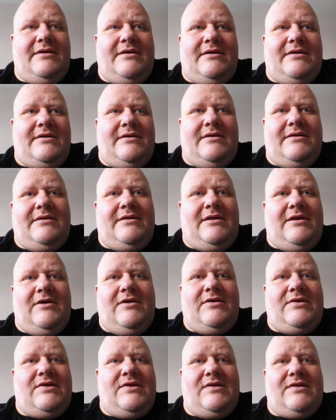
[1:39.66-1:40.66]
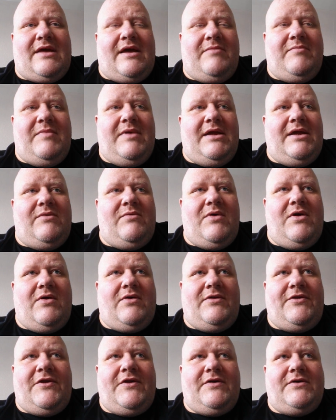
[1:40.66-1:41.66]
The nurses and me, we all
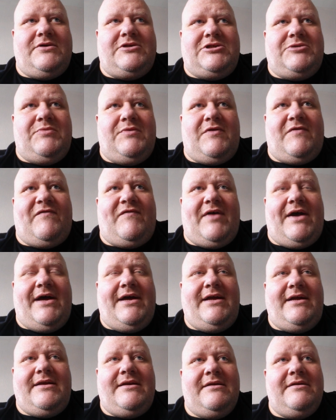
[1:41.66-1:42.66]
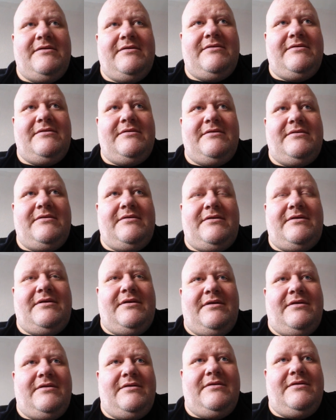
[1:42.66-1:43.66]
thought she was fine, and
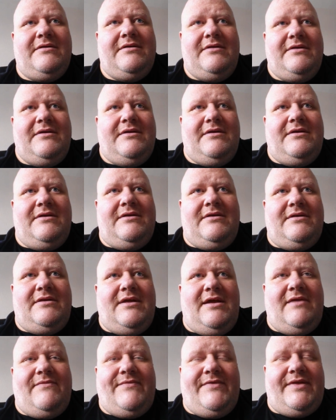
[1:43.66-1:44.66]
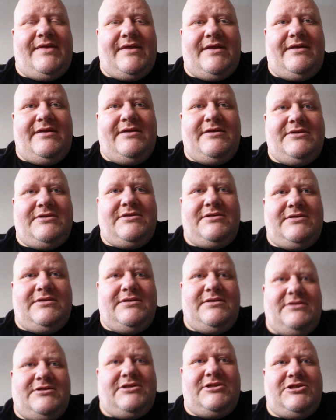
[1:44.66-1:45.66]
they even said that
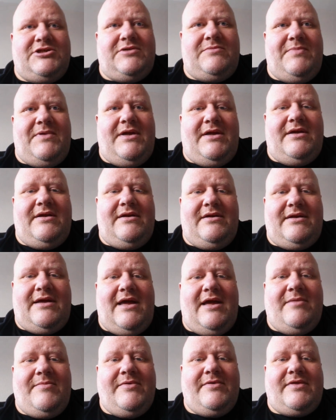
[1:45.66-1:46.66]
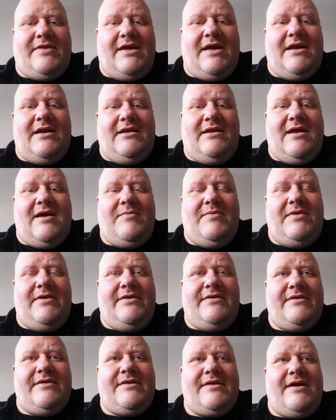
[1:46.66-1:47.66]
she should be able to get in the ambulance
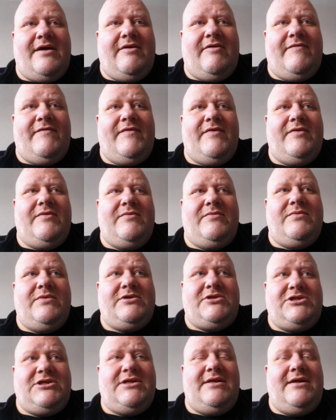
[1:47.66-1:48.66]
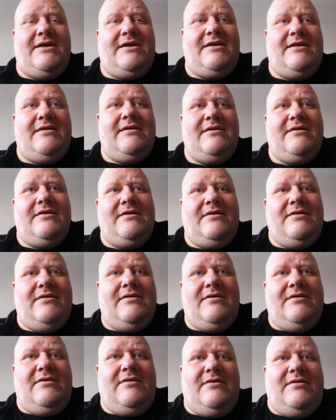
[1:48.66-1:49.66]
herself, which she did.
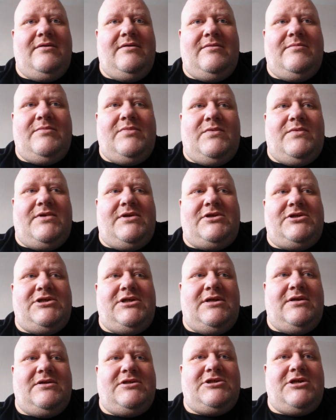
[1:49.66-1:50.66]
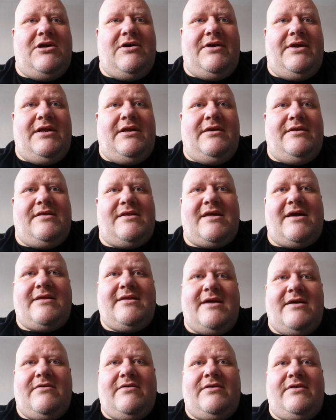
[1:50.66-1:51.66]
But when she got in and sat down
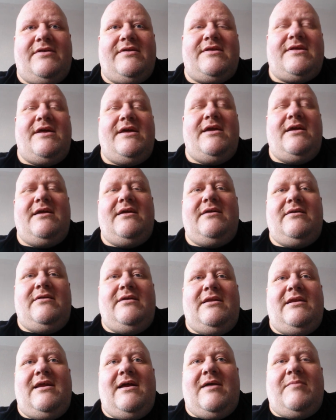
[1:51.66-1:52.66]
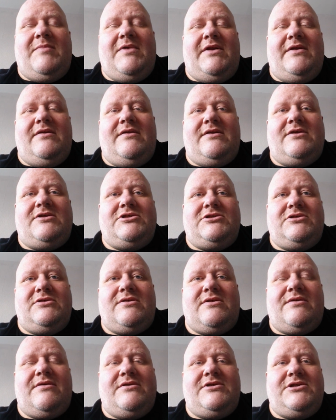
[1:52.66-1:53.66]
on the seat in the ambulance, she
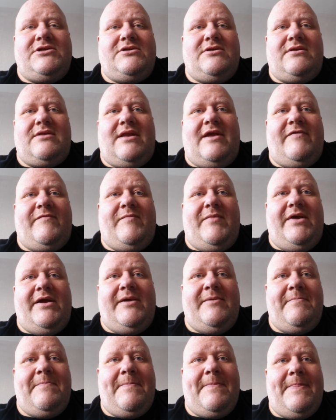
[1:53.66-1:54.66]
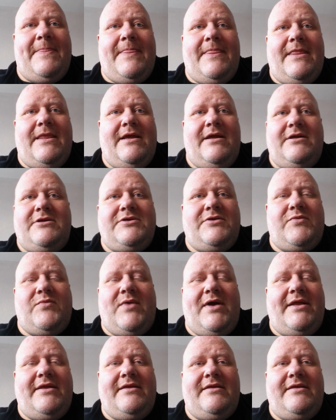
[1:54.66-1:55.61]
just left me, and just went.